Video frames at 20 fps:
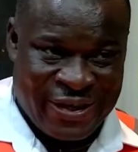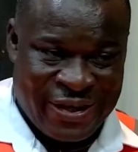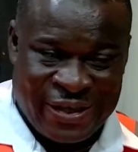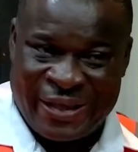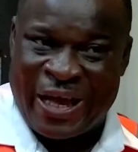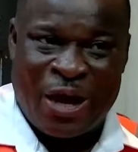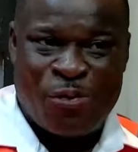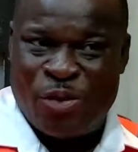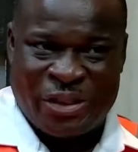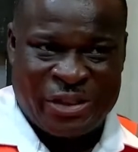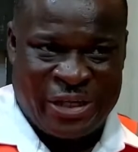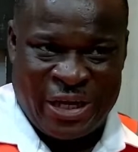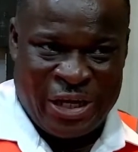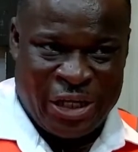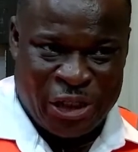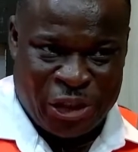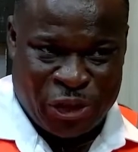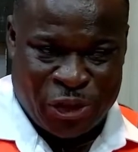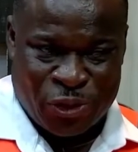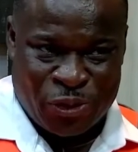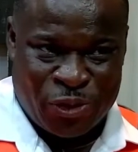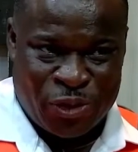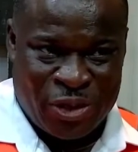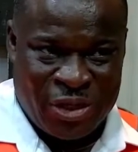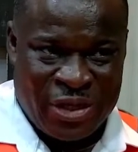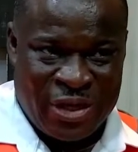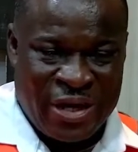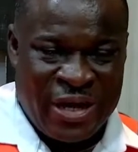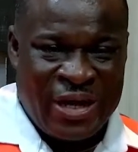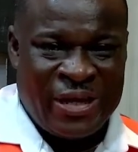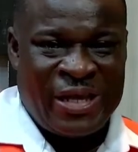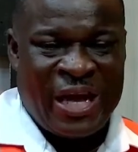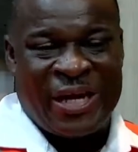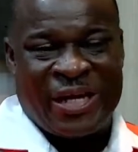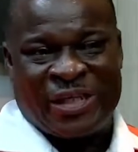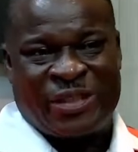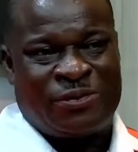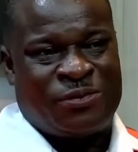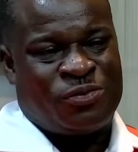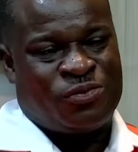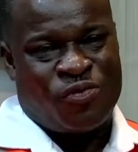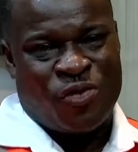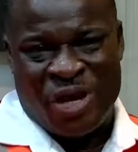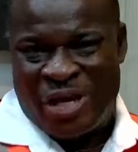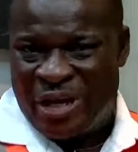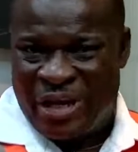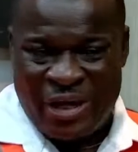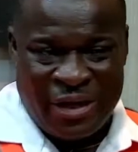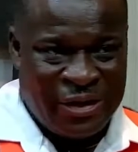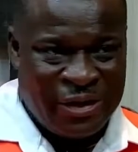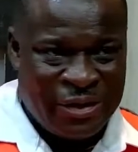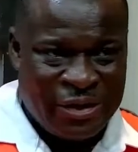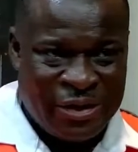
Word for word: towards the issue. That is training